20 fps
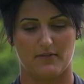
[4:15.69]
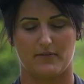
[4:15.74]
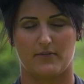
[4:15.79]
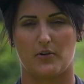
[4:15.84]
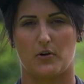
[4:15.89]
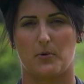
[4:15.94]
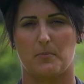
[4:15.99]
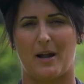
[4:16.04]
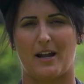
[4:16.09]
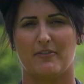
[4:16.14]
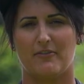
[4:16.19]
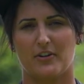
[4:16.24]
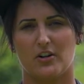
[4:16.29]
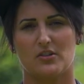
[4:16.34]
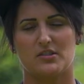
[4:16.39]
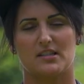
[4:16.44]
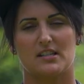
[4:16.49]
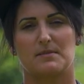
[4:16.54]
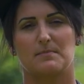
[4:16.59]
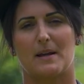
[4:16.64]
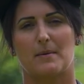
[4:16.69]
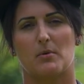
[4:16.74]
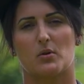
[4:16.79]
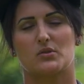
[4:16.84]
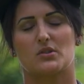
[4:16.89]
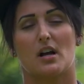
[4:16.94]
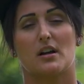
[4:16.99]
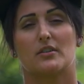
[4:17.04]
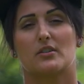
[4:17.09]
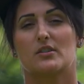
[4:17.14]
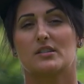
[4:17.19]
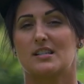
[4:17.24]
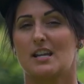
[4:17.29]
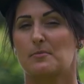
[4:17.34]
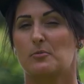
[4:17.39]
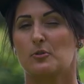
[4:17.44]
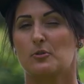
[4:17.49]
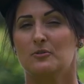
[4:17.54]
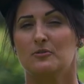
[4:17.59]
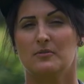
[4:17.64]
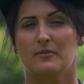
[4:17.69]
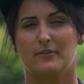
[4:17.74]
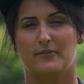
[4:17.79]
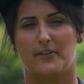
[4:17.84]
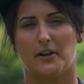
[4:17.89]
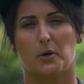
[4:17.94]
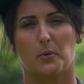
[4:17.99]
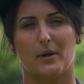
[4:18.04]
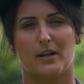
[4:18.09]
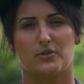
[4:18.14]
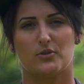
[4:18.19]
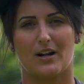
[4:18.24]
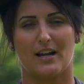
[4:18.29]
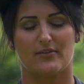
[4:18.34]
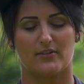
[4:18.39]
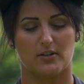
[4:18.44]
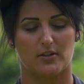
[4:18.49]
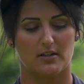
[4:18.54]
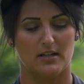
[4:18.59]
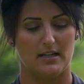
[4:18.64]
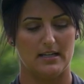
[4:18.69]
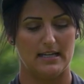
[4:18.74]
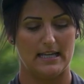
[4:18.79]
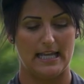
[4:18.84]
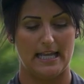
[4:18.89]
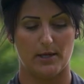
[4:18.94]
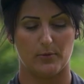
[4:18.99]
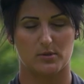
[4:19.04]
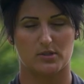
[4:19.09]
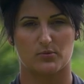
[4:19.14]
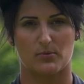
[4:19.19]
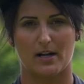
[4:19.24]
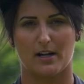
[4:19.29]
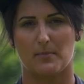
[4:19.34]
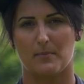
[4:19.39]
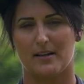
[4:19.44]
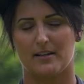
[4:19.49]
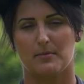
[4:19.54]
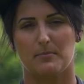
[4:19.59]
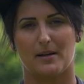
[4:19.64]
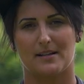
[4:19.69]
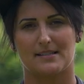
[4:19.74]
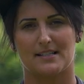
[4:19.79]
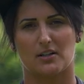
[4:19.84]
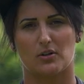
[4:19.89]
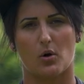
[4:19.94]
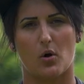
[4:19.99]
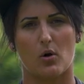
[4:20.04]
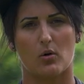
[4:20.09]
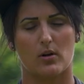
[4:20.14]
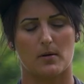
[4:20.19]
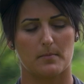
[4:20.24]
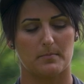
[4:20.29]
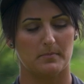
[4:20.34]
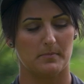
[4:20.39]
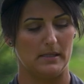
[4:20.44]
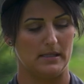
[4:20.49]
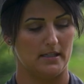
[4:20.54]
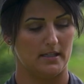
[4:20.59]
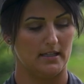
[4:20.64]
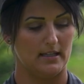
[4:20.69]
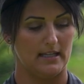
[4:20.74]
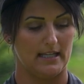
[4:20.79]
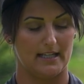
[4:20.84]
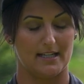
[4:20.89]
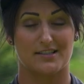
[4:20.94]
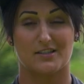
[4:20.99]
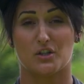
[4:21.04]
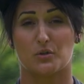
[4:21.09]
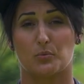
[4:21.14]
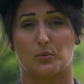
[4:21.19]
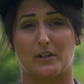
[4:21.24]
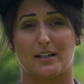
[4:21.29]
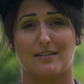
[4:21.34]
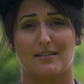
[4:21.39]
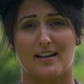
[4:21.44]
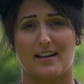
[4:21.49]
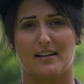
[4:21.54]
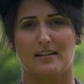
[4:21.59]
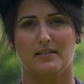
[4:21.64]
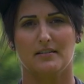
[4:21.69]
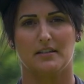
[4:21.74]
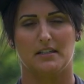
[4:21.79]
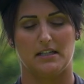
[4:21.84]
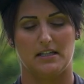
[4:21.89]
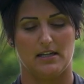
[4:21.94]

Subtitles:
For my first is my most understable fairway driver. It was recommended by Sarah Holcomb. It is the Relay.